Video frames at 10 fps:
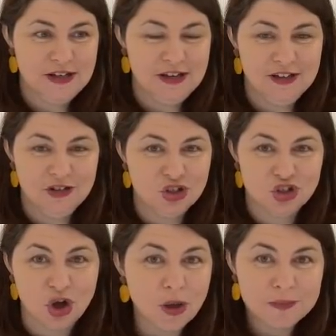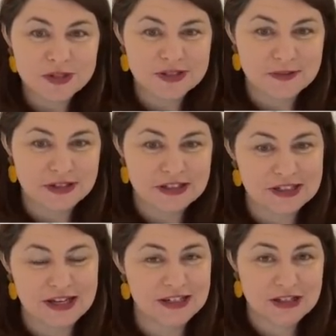in the shops or something, to
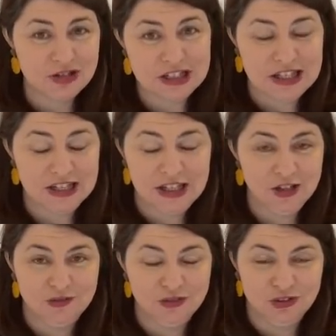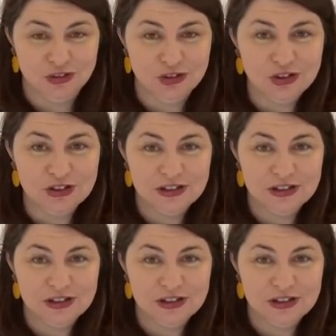say, I'm just thinking of you.